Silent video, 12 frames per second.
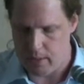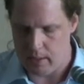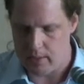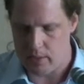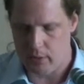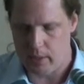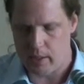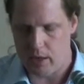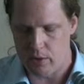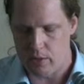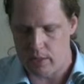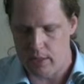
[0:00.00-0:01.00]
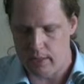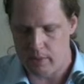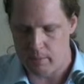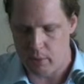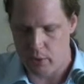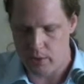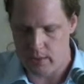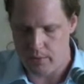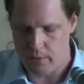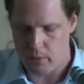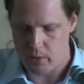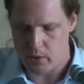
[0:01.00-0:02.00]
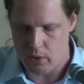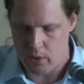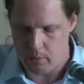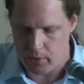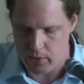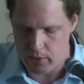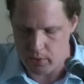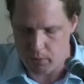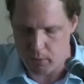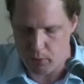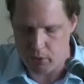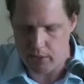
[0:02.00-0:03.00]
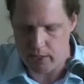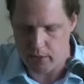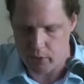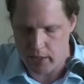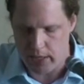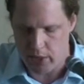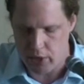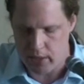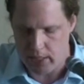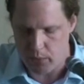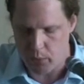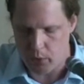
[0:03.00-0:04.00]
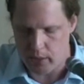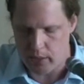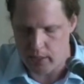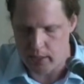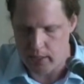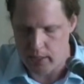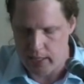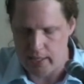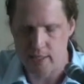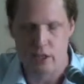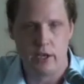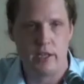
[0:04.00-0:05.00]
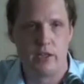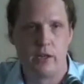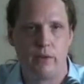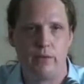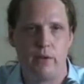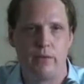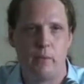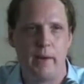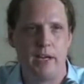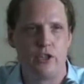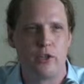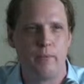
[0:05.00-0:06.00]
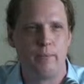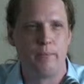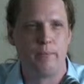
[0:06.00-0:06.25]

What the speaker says: So the counseling process was all about the support, education, networking, exchanging of information.